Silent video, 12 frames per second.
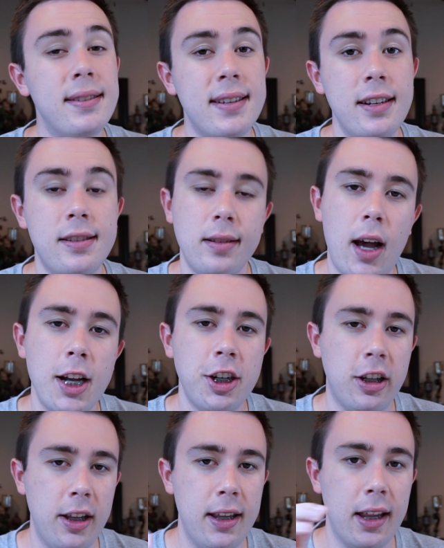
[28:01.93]
sense
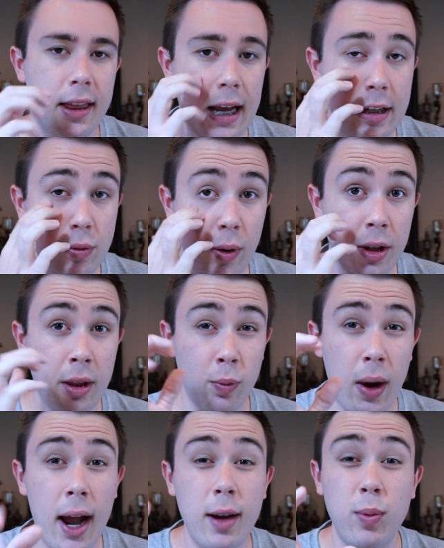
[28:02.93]
logically that that's where the
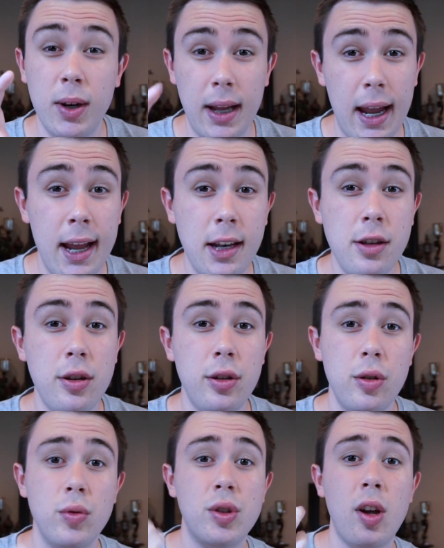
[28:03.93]
ride would end.
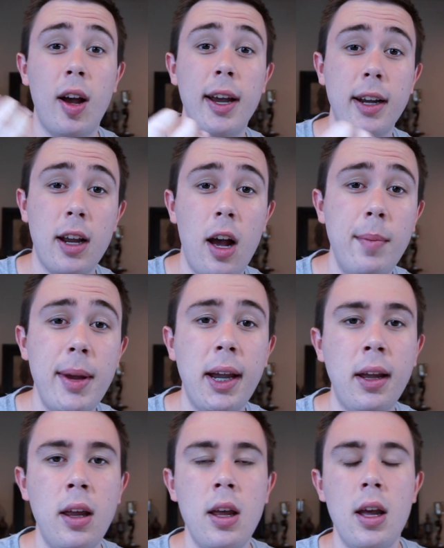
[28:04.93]
You saw it
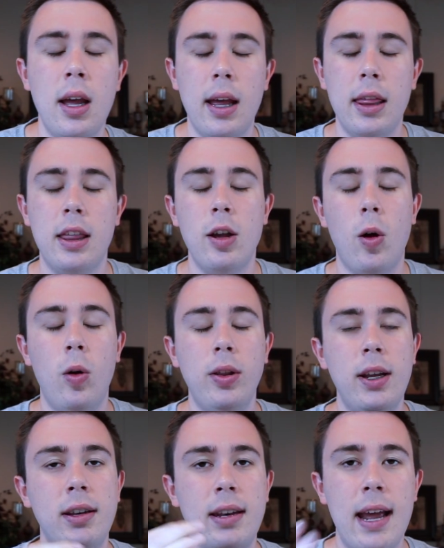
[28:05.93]
coming. The
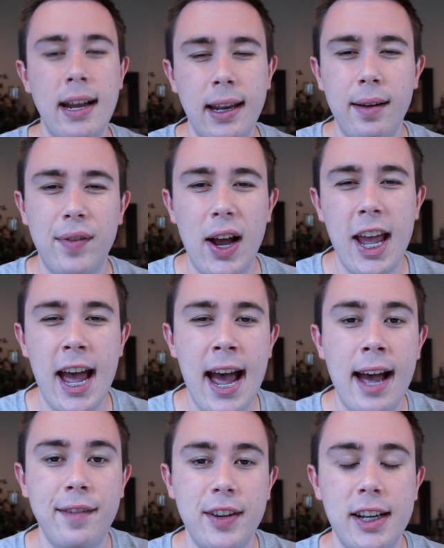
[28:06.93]
only negative I
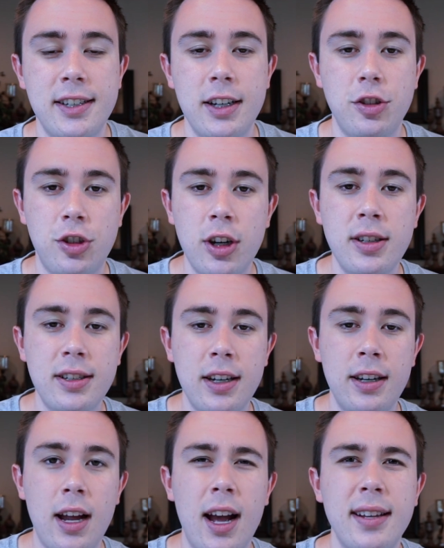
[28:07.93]
have is it just did
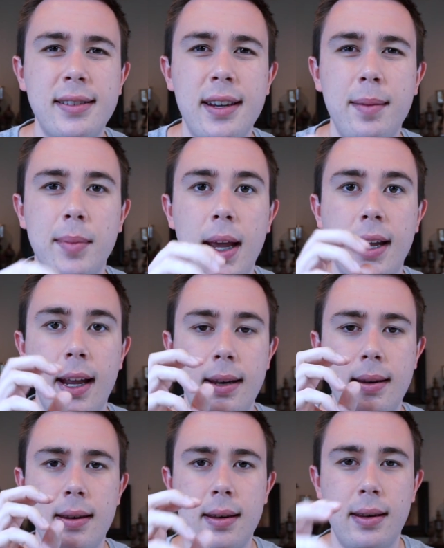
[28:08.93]
not seem like
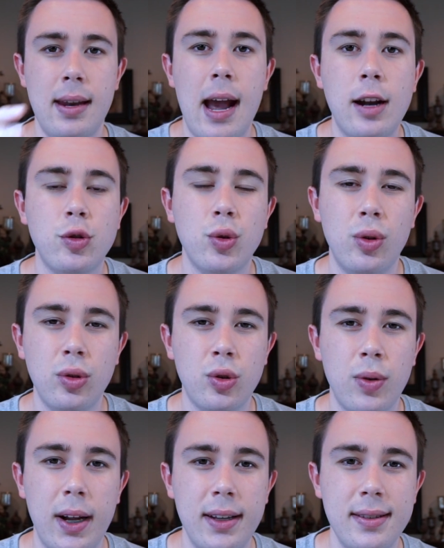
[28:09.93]
a natural
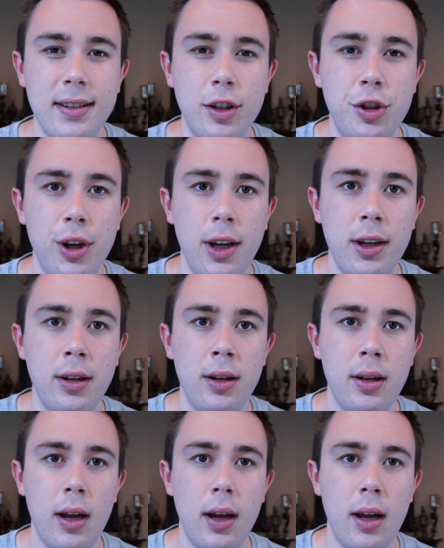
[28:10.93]
transition.